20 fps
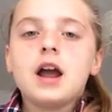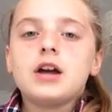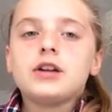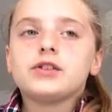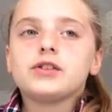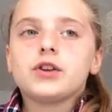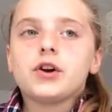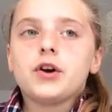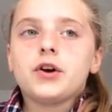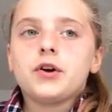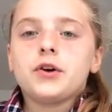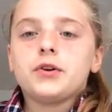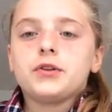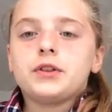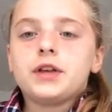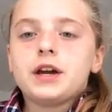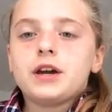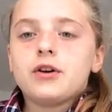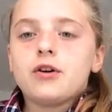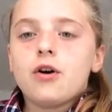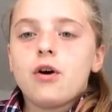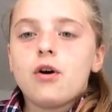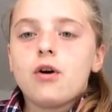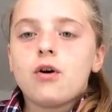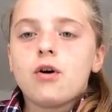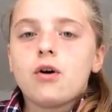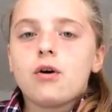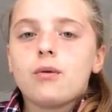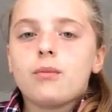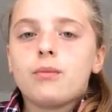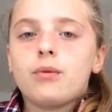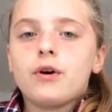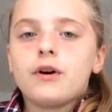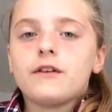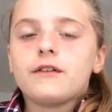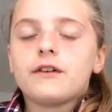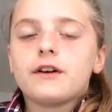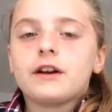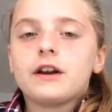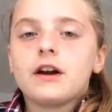So they got
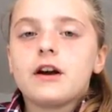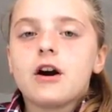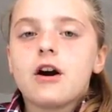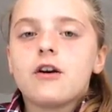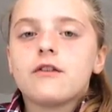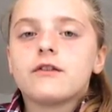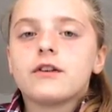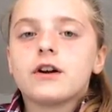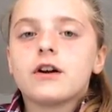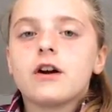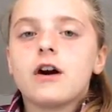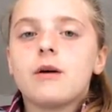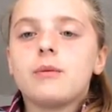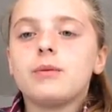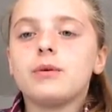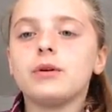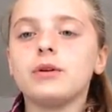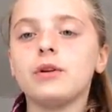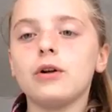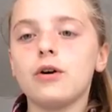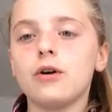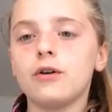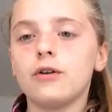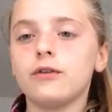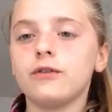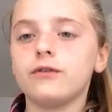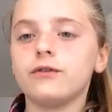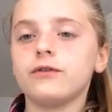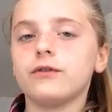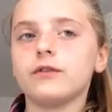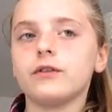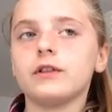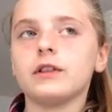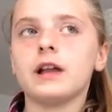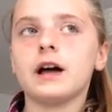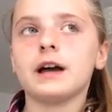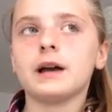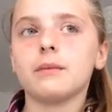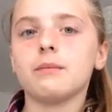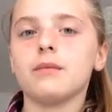boyfriend and girlfriend a couple of
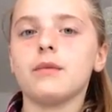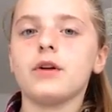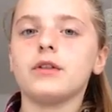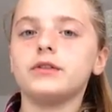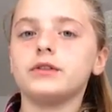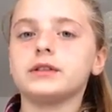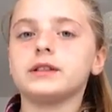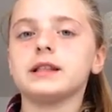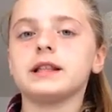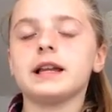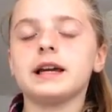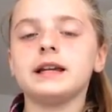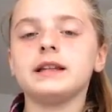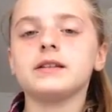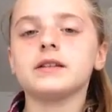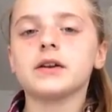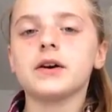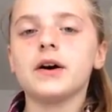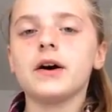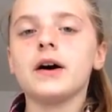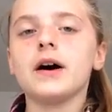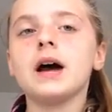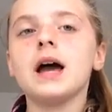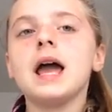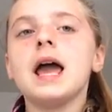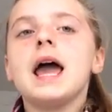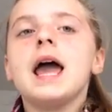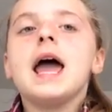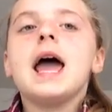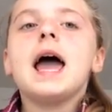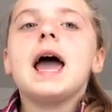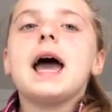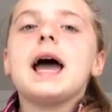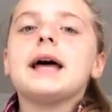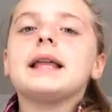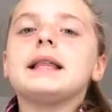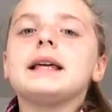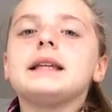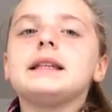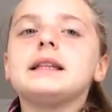months later,
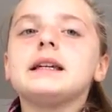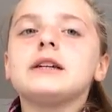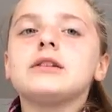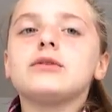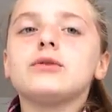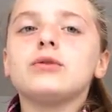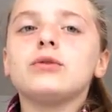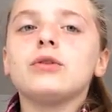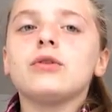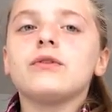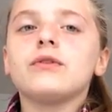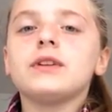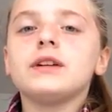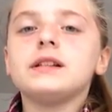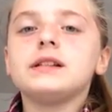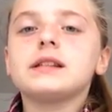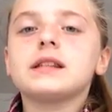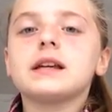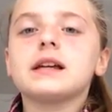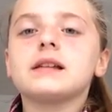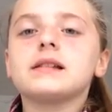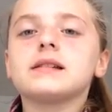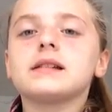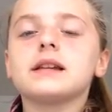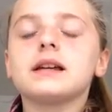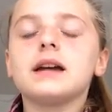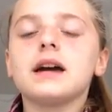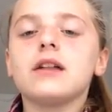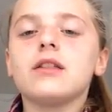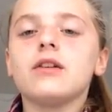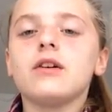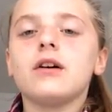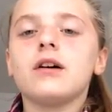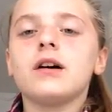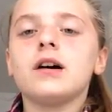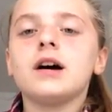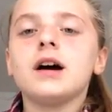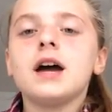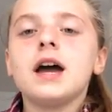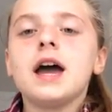and they did all of these things
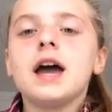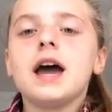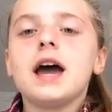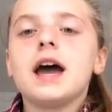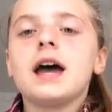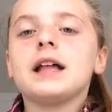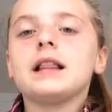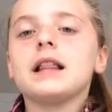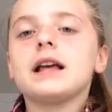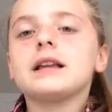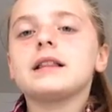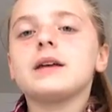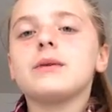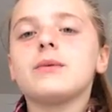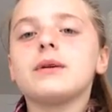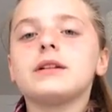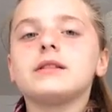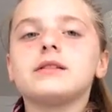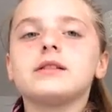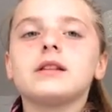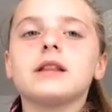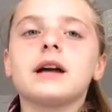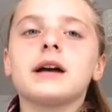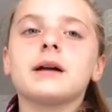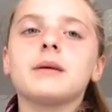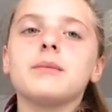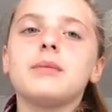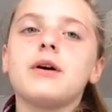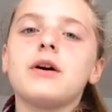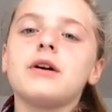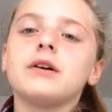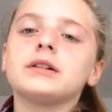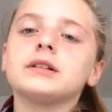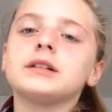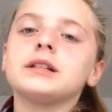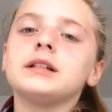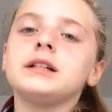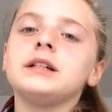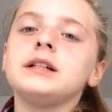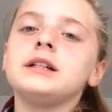together, and they went to
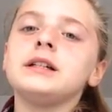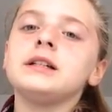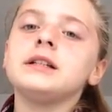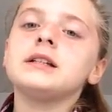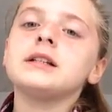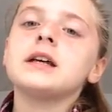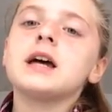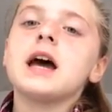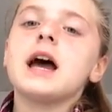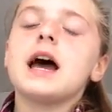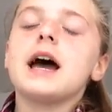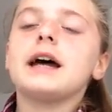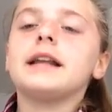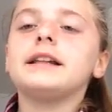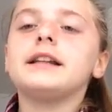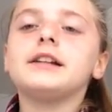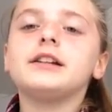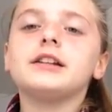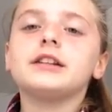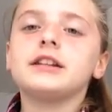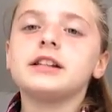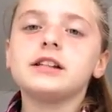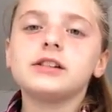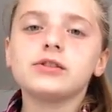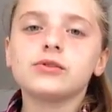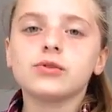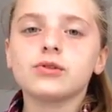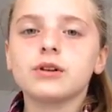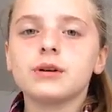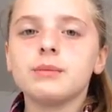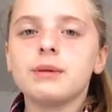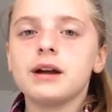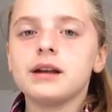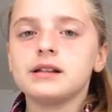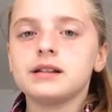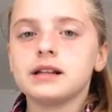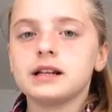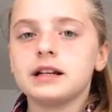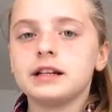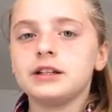parties, and this story
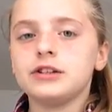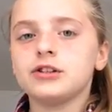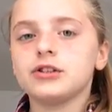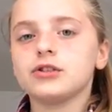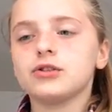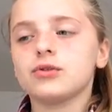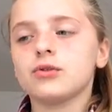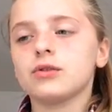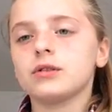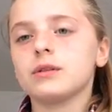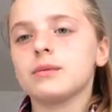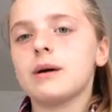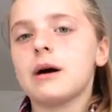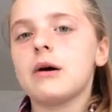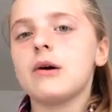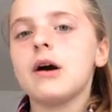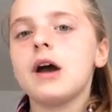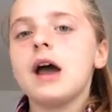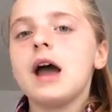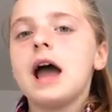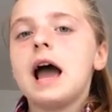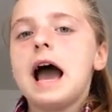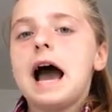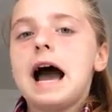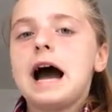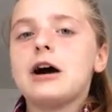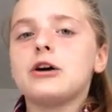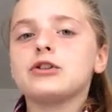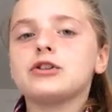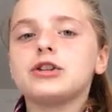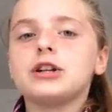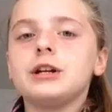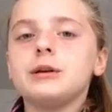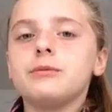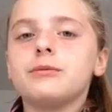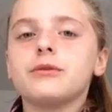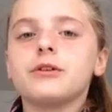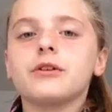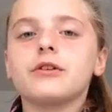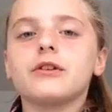basically just talked about how she
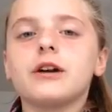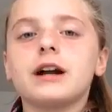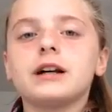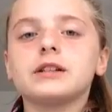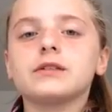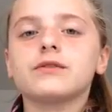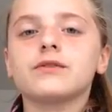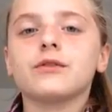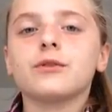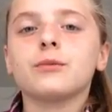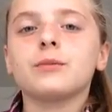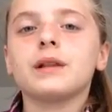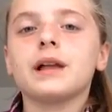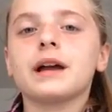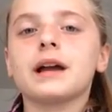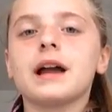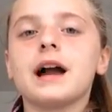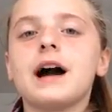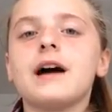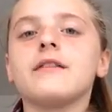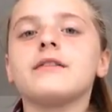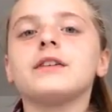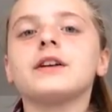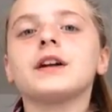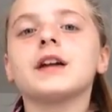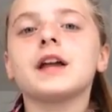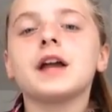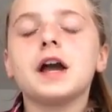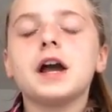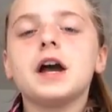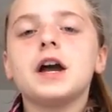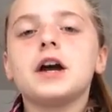progressed from having